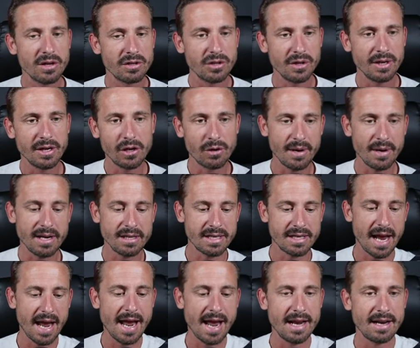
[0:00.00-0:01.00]
to
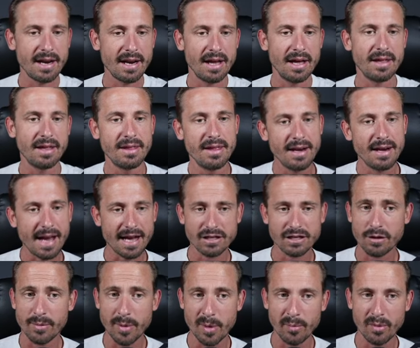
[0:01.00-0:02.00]
increase in the
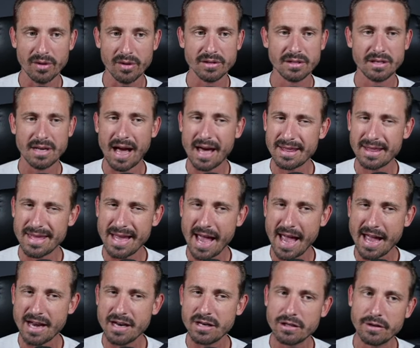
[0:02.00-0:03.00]
next coming months at the
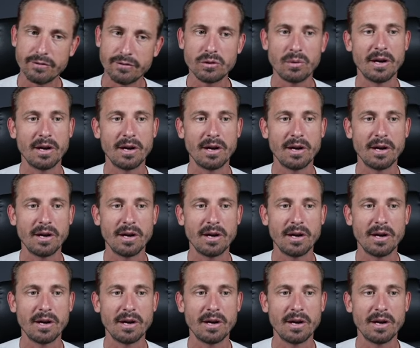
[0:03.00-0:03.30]
end of